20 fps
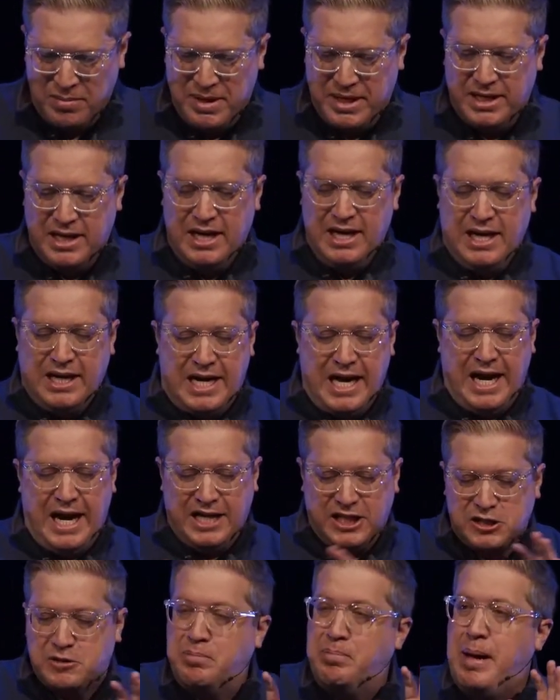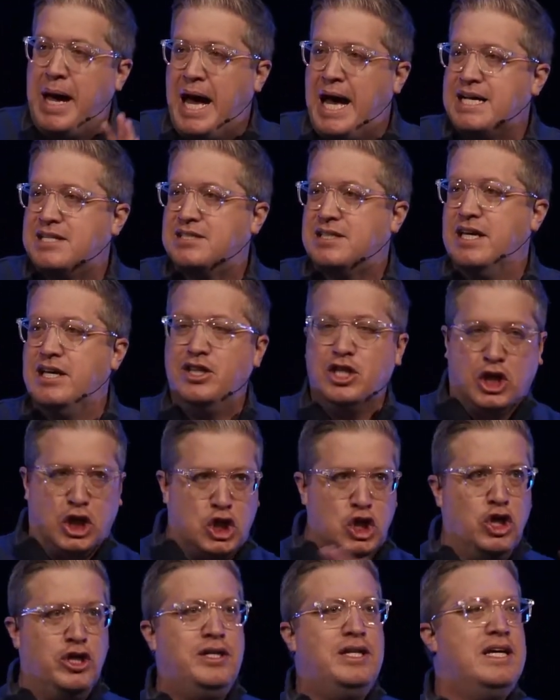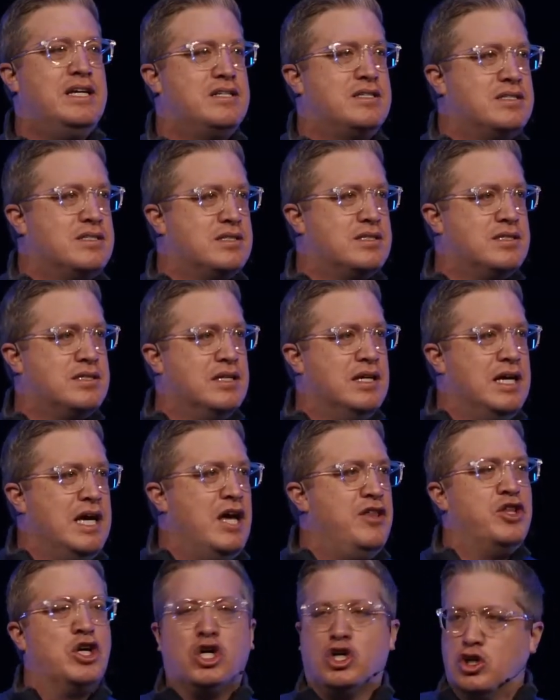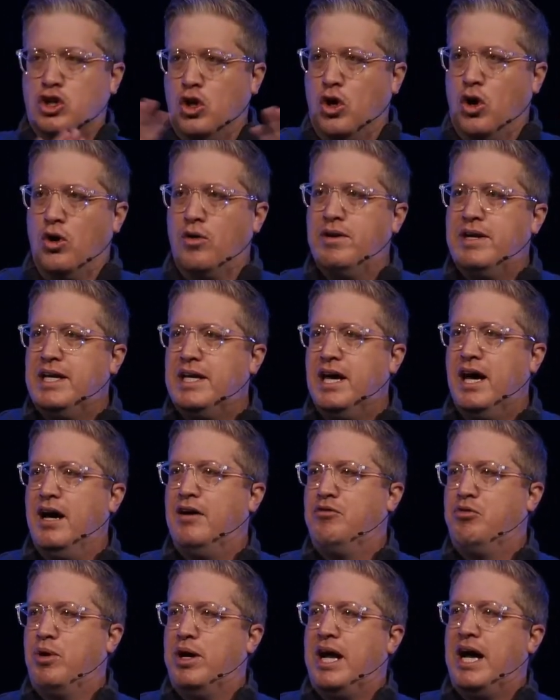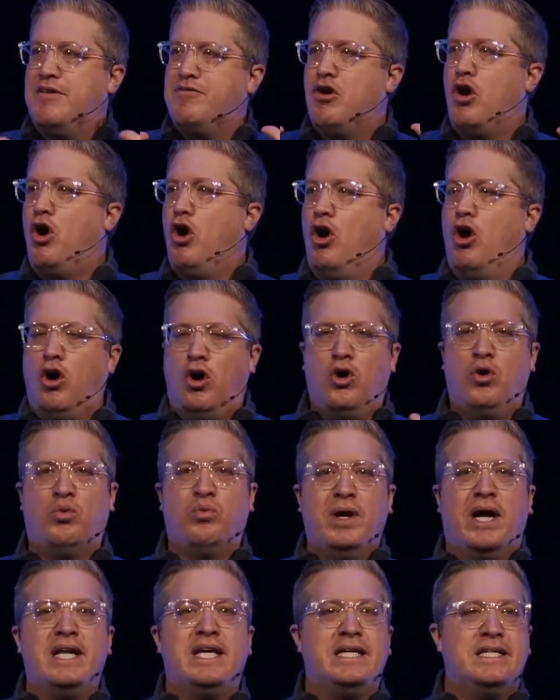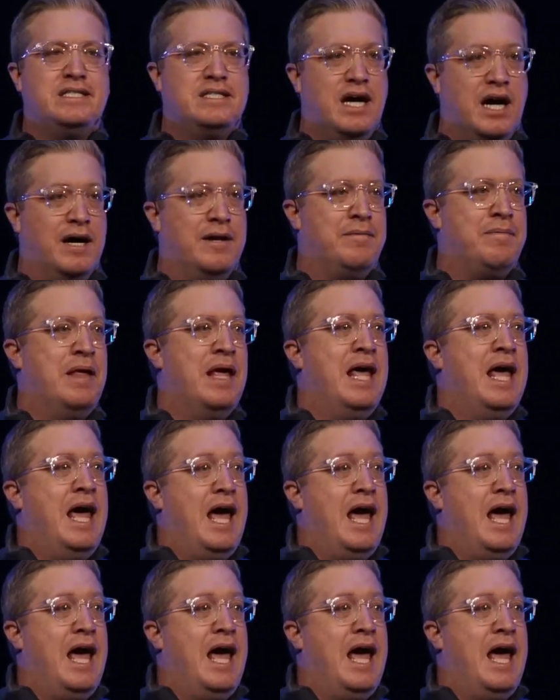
I mean, can I just bask in the goodness and the glory of what I've already done?